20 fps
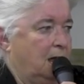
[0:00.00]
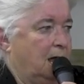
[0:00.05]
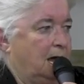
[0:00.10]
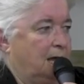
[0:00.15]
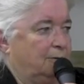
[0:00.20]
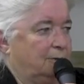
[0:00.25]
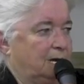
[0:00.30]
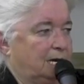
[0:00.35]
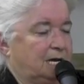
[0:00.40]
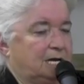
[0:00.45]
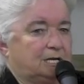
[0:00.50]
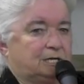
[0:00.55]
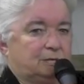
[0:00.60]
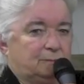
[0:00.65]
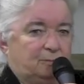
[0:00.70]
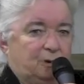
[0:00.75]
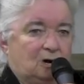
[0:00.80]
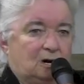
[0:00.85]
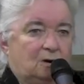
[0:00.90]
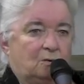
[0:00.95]
and we need
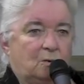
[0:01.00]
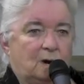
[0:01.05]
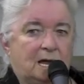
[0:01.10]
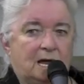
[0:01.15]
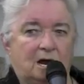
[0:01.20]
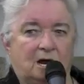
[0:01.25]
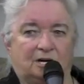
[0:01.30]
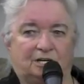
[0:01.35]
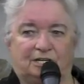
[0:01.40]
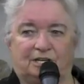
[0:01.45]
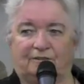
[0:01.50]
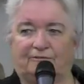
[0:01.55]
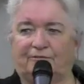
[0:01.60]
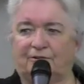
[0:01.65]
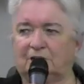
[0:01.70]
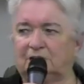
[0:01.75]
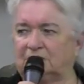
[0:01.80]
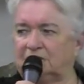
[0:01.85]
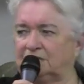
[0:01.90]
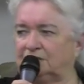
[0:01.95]
to put away our
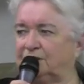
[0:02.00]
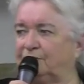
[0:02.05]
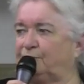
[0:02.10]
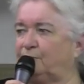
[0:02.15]
differences.